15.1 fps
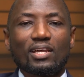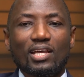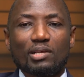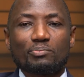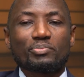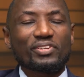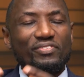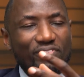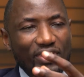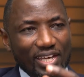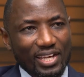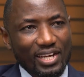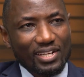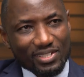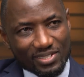uh,
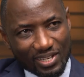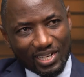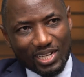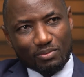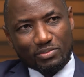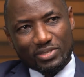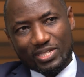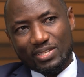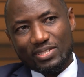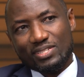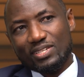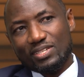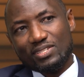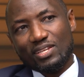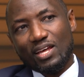prevailing
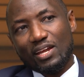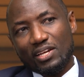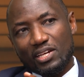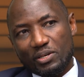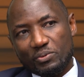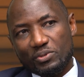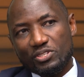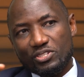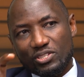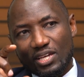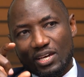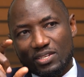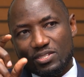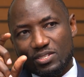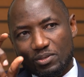circumstances under which
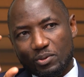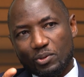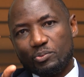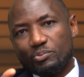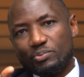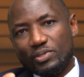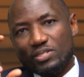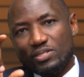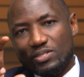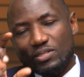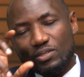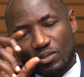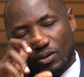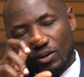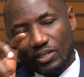that scope
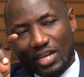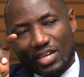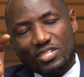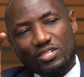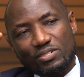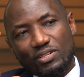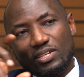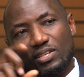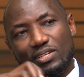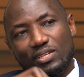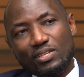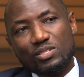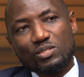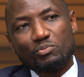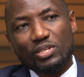is, or that
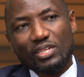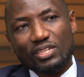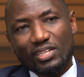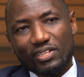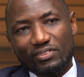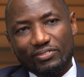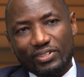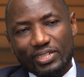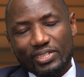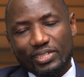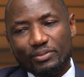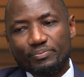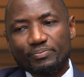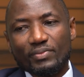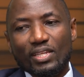training is being delivered.
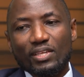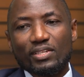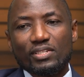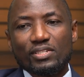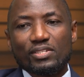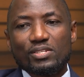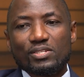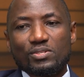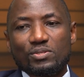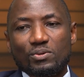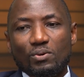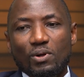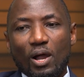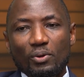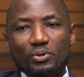Mm-hmm.
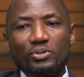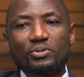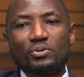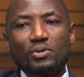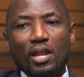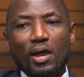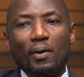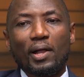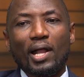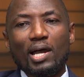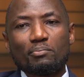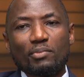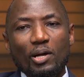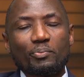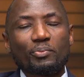So how do you now
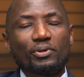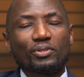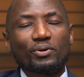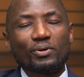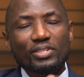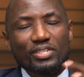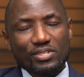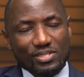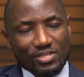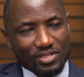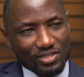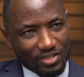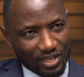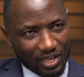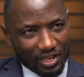come up with all
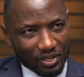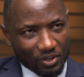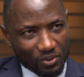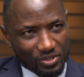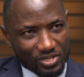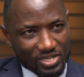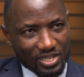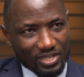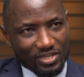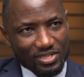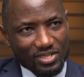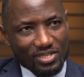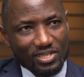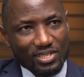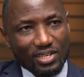this uh,
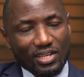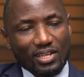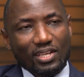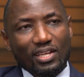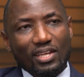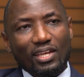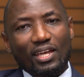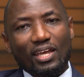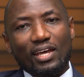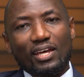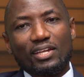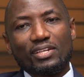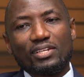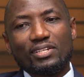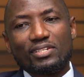content?
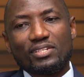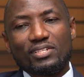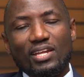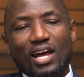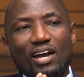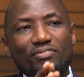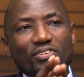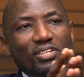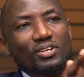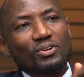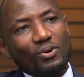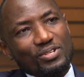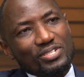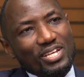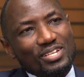And having
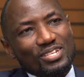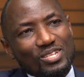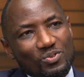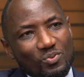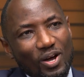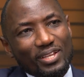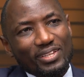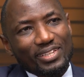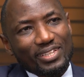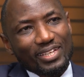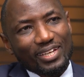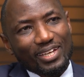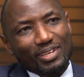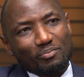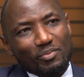content is one
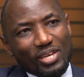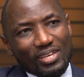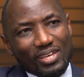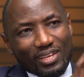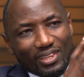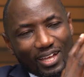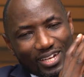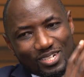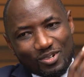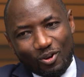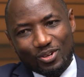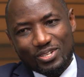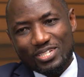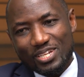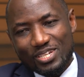thing. Making that
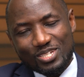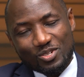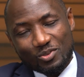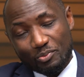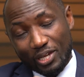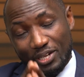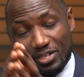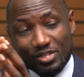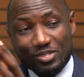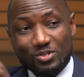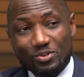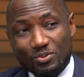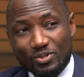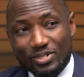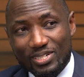content to be
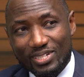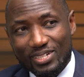understood